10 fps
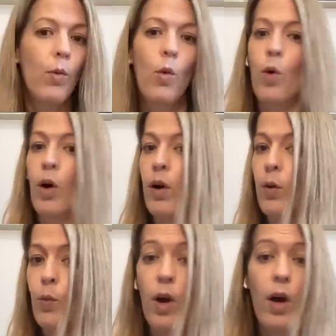
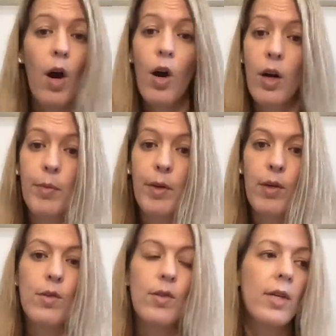or are
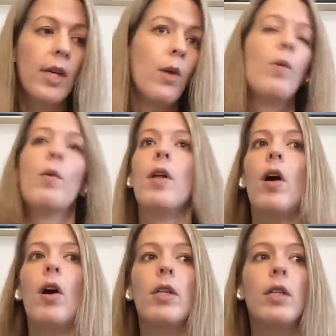abused. We will
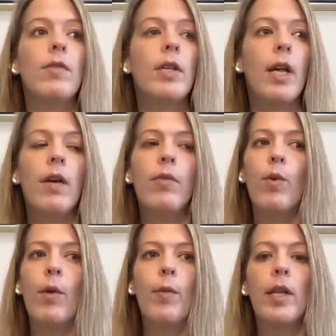all live a life
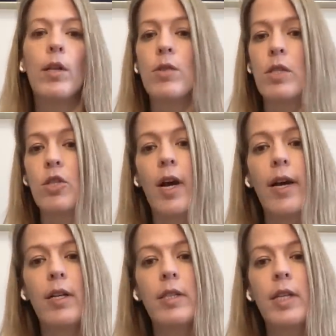where we lose a
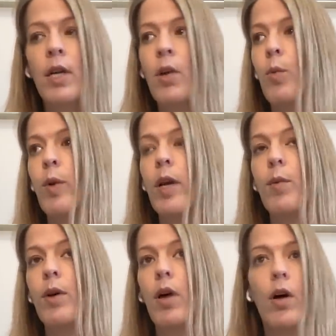child. We
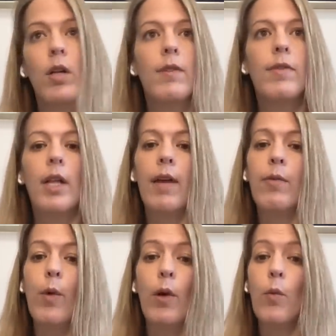will all live a life
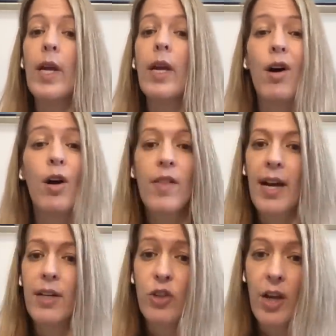where we are
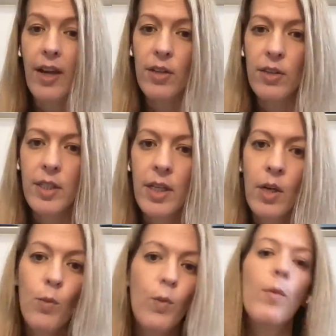that child.
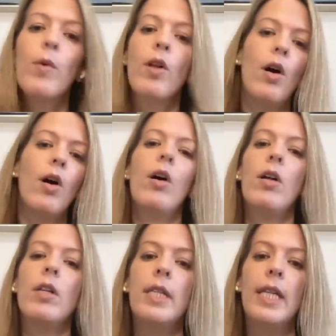We will
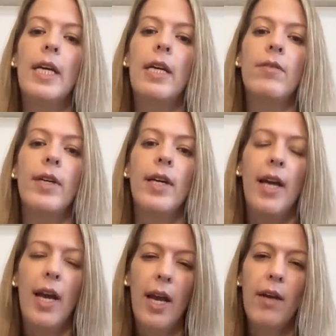all live
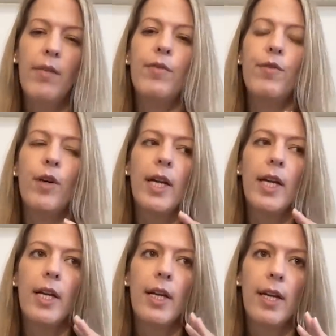
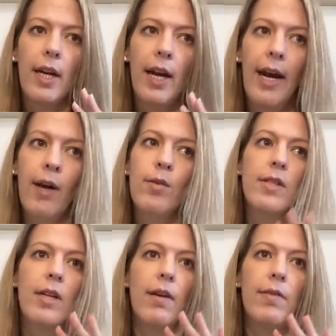every
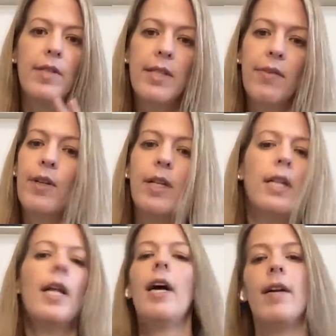ounce of different
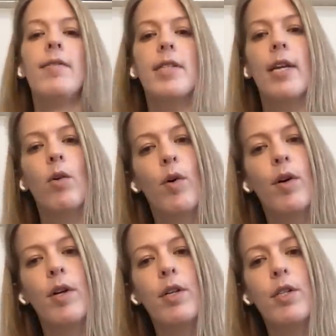lives in
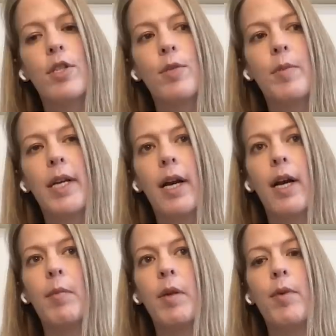order to
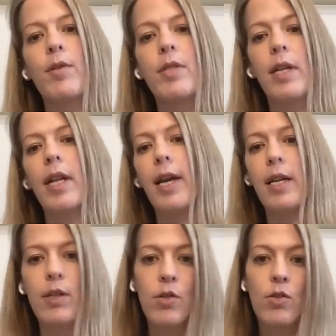become the most
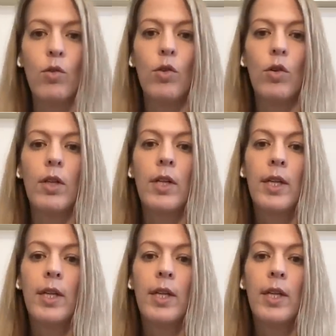enlightened soul